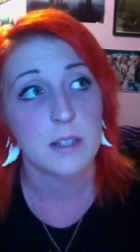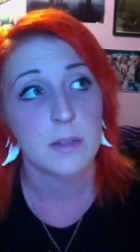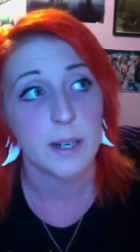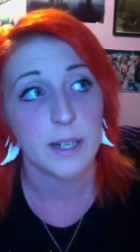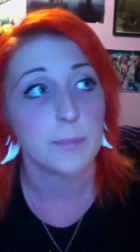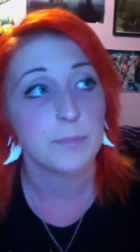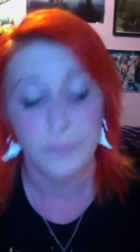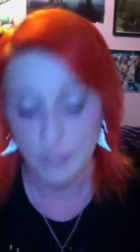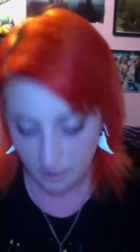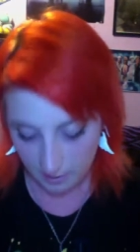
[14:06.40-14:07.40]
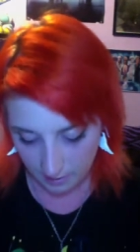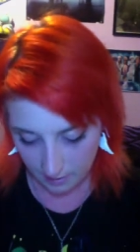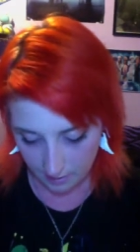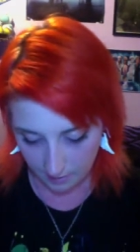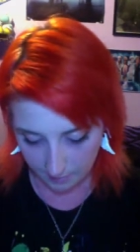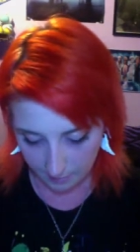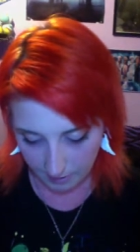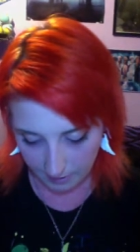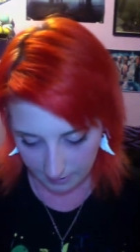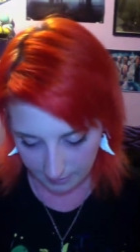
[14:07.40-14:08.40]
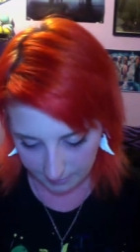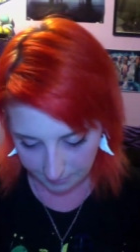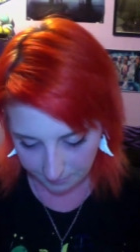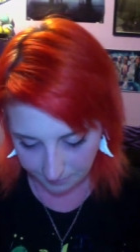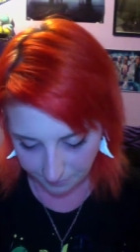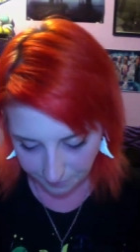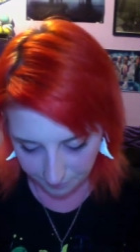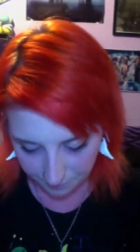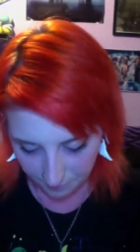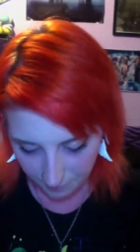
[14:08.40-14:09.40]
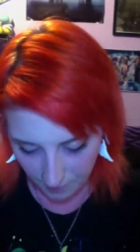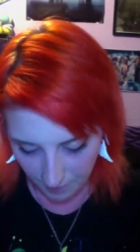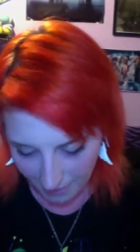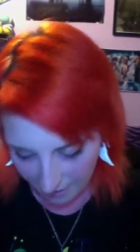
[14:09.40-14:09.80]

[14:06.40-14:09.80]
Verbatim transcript: why not? But, um, yeah, that